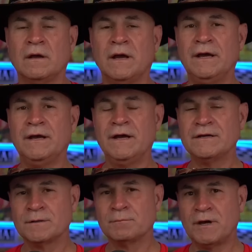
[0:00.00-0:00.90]
Hey
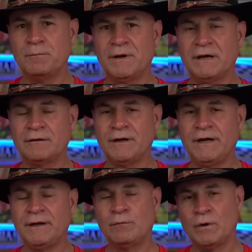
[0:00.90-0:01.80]
guys, I'm Combat
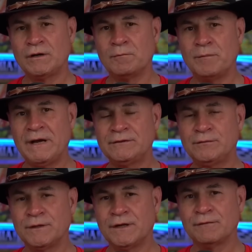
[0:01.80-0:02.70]
Craig. Welcome back
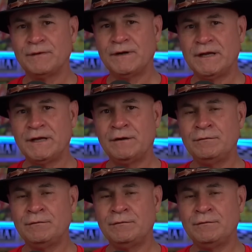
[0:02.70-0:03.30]
to another video.